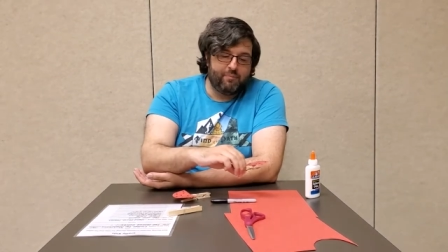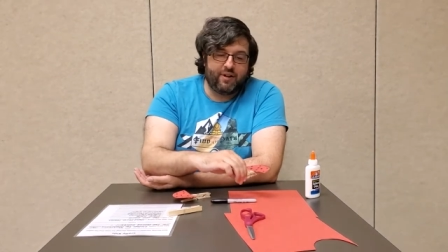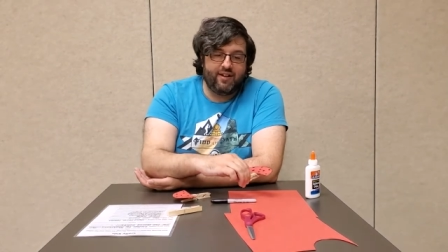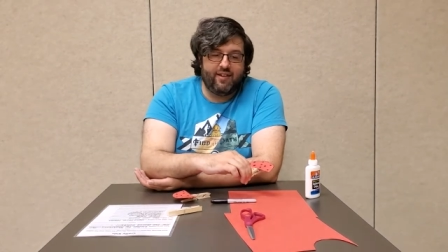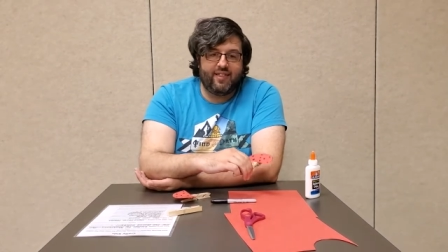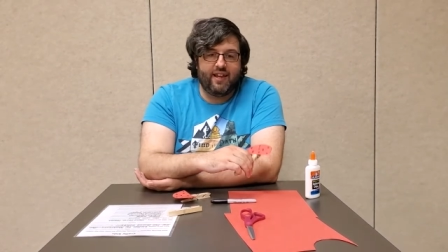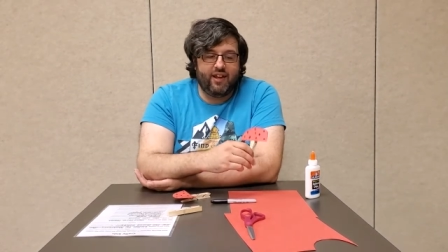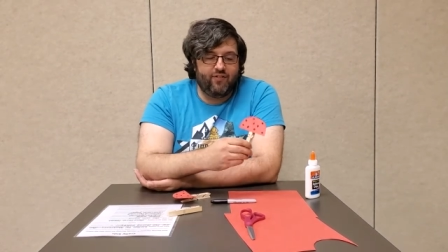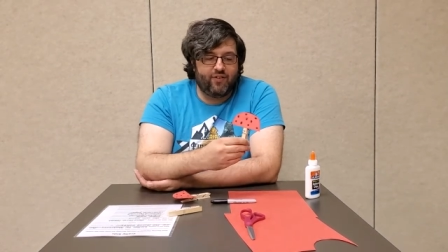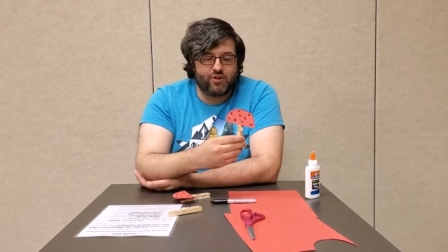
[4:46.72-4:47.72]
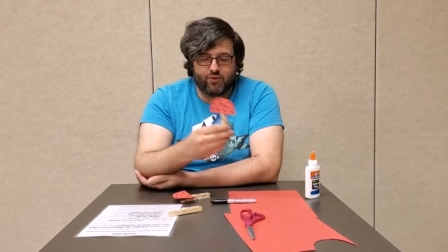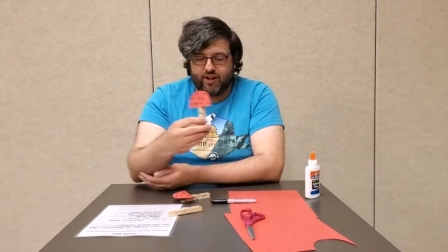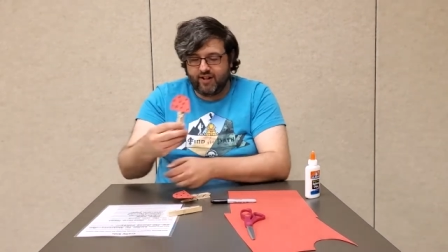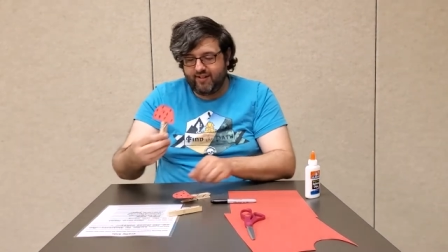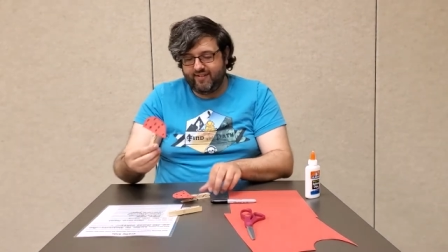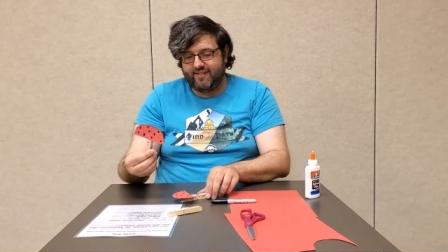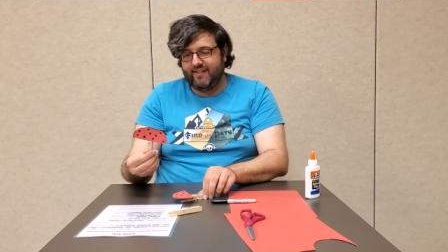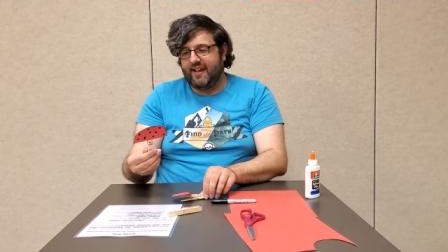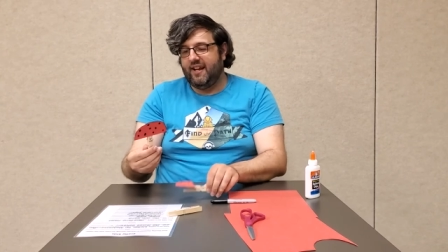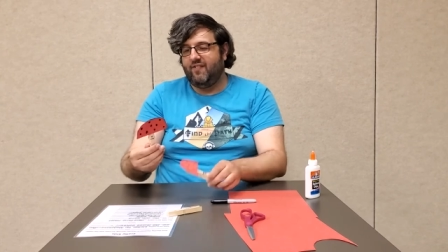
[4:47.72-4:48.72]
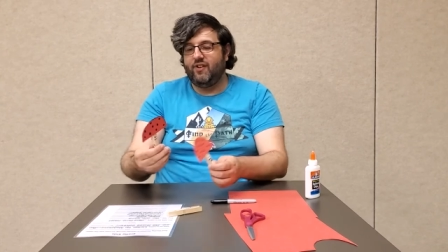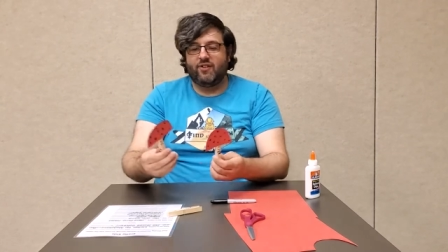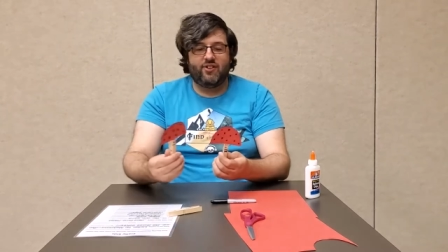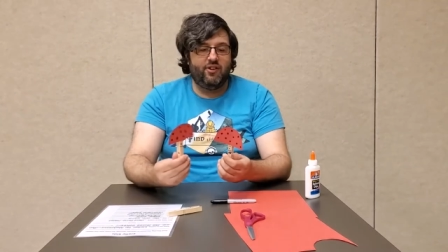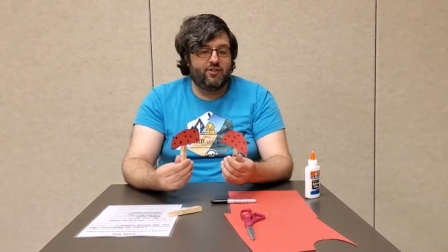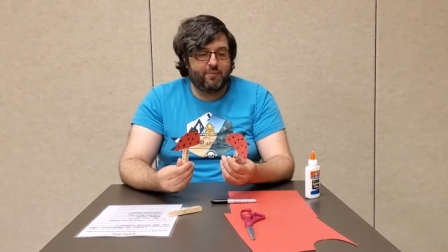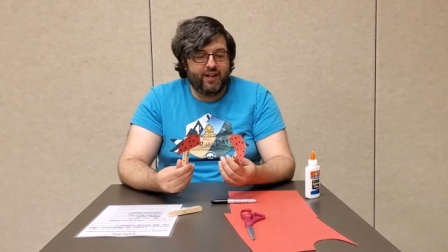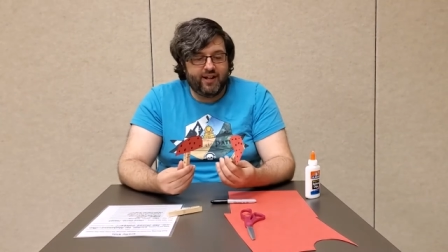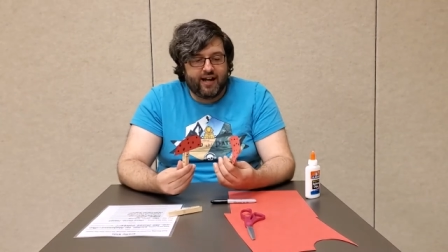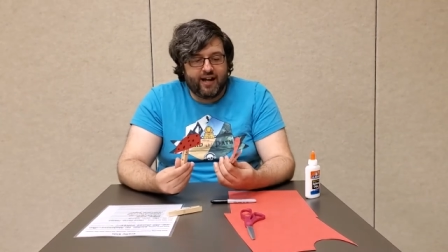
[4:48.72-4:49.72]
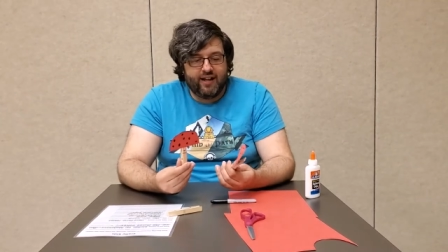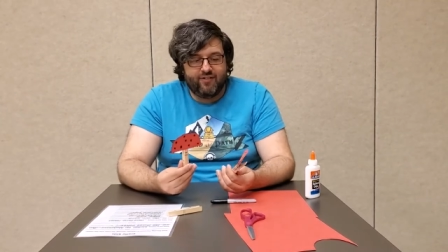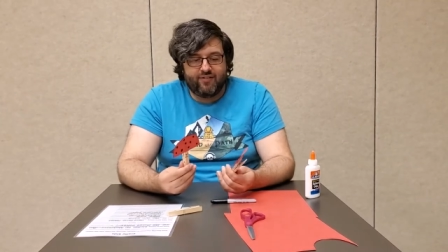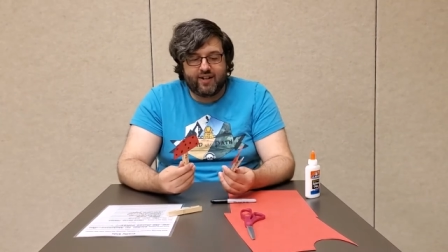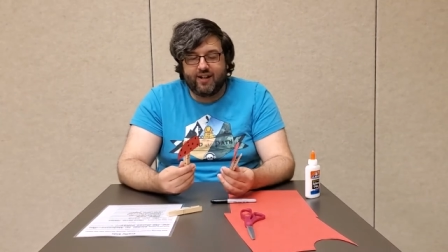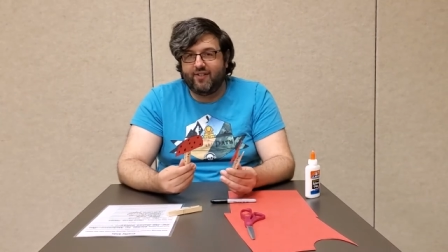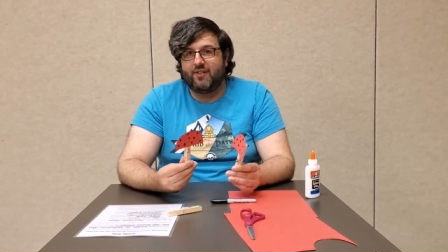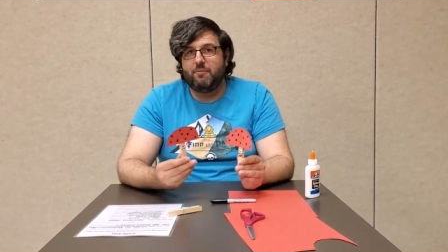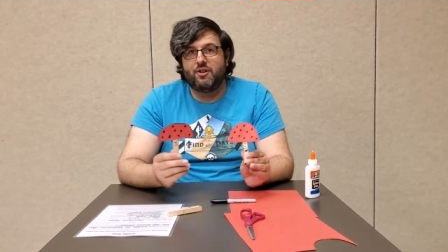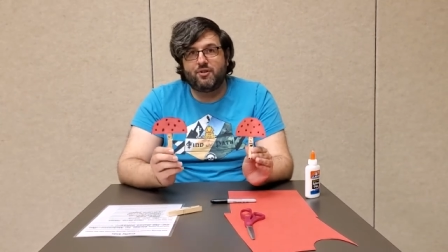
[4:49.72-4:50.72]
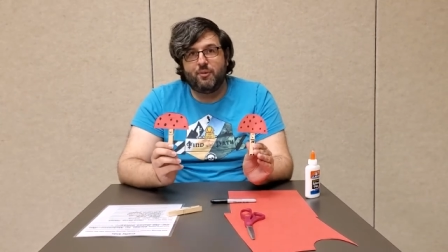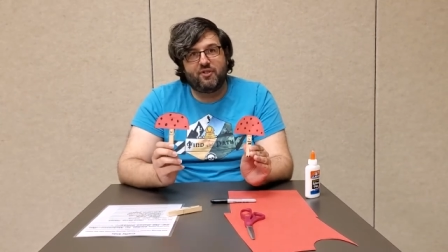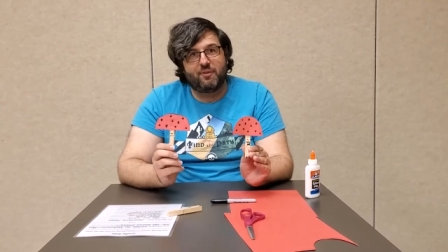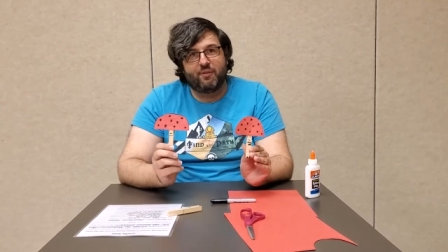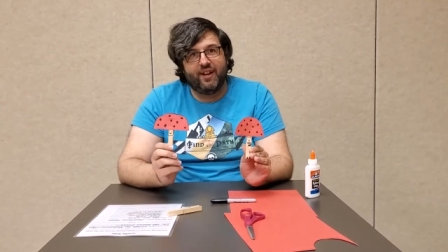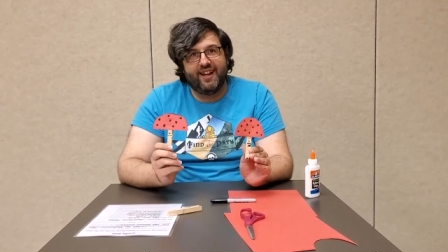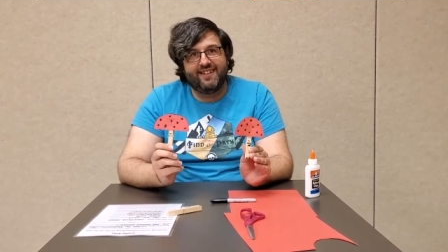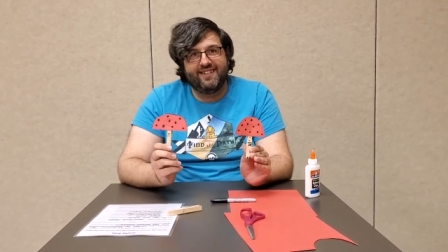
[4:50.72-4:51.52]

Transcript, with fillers: But thank you for joining us. And if you'll excuse me, I've got some mushrooms to plant.